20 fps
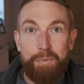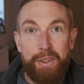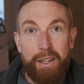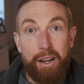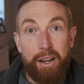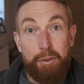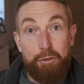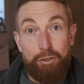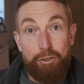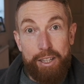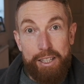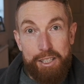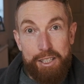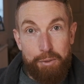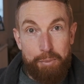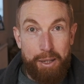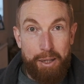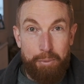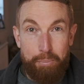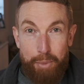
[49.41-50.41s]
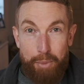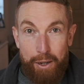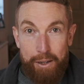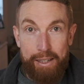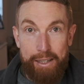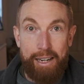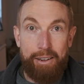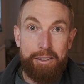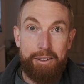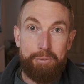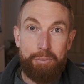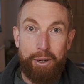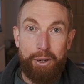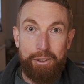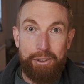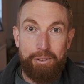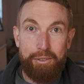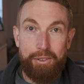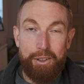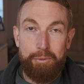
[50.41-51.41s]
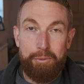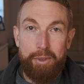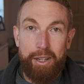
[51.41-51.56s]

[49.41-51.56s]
I've reached a bit of burnout in both of them,